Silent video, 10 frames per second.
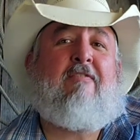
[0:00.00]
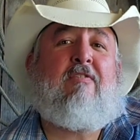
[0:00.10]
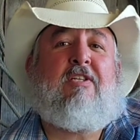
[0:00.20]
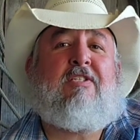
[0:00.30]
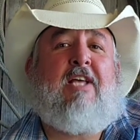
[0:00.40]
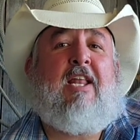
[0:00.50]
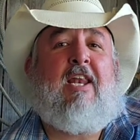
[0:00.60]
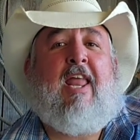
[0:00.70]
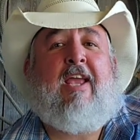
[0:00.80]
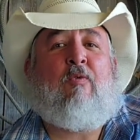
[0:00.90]
the devil does
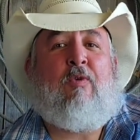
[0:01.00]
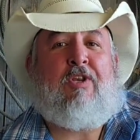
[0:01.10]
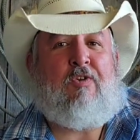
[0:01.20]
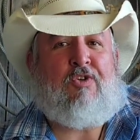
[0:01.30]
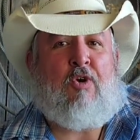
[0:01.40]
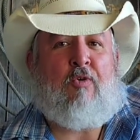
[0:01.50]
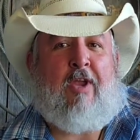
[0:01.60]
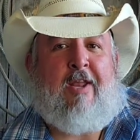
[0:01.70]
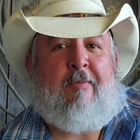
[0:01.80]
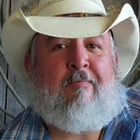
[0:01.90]
not like when you
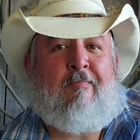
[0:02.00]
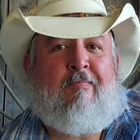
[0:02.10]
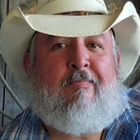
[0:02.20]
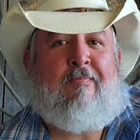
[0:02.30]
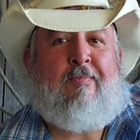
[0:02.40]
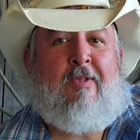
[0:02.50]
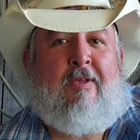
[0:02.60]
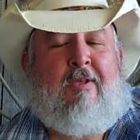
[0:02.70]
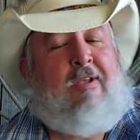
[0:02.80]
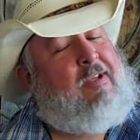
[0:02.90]
joke at
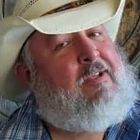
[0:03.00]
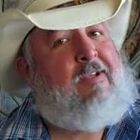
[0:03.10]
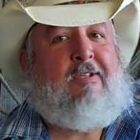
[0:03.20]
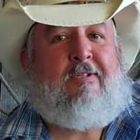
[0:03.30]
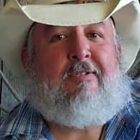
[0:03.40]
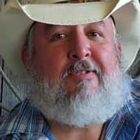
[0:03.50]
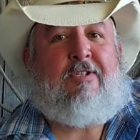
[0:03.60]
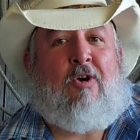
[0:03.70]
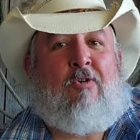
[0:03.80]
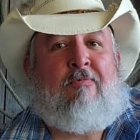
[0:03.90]

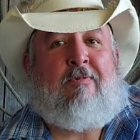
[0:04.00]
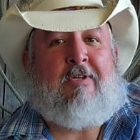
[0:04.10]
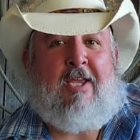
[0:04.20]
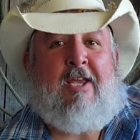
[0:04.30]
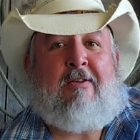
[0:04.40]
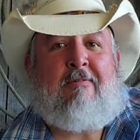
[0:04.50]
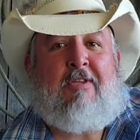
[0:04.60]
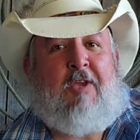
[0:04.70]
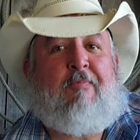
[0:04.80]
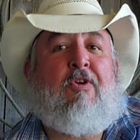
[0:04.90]
him. So,
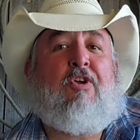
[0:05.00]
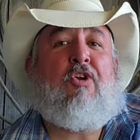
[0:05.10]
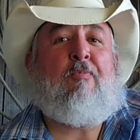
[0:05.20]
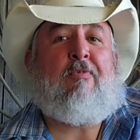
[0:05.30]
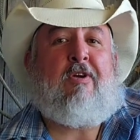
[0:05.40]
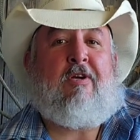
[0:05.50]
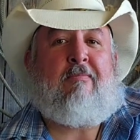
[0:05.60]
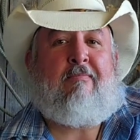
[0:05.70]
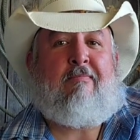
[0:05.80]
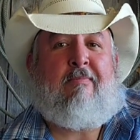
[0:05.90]
again, keep your humor
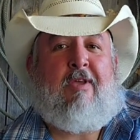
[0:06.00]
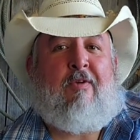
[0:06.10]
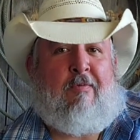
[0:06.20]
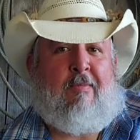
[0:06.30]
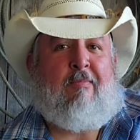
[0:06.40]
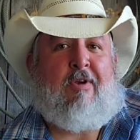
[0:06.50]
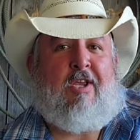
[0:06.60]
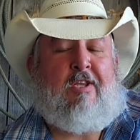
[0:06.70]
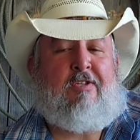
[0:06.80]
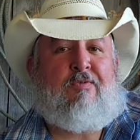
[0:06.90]
up. And
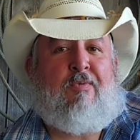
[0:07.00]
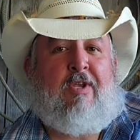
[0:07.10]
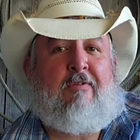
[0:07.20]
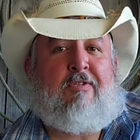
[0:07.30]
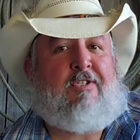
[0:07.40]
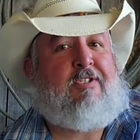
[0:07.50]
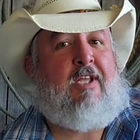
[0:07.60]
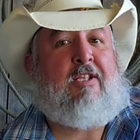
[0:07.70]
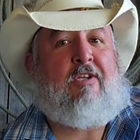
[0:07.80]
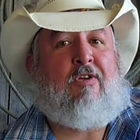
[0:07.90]
remember, He is real,
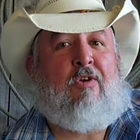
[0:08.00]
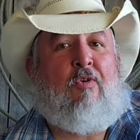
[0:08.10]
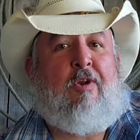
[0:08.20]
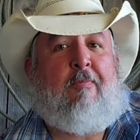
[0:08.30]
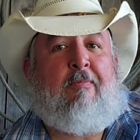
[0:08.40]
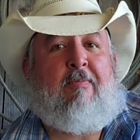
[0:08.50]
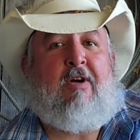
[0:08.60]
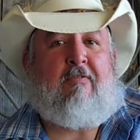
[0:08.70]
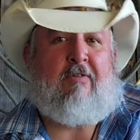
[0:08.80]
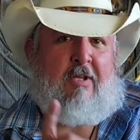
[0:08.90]
just like the good Lord up
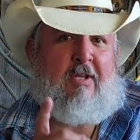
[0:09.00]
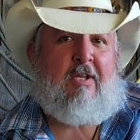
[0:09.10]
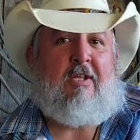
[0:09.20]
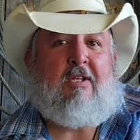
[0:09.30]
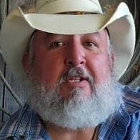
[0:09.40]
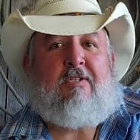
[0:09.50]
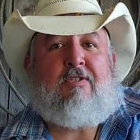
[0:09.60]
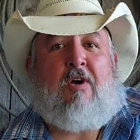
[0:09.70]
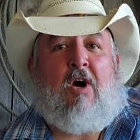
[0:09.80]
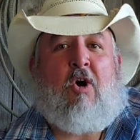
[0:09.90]
above.
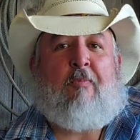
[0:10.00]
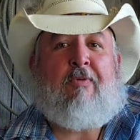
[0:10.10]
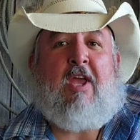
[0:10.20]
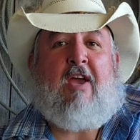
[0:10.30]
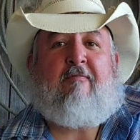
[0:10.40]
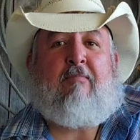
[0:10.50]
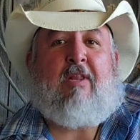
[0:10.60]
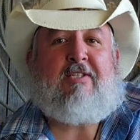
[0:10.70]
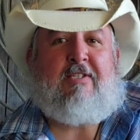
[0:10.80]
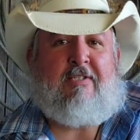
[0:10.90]
So I hope you
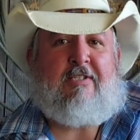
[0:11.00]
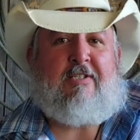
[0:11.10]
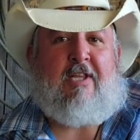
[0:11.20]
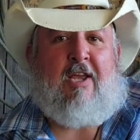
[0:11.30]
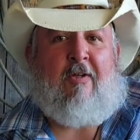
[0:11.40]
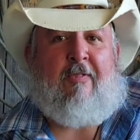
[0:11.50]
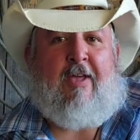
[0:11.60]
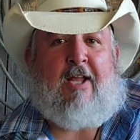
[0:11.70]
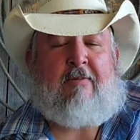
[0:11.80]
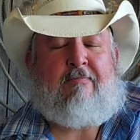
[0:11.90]
have blessings today
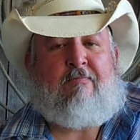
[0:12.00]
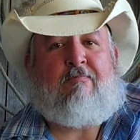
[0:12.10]
on that.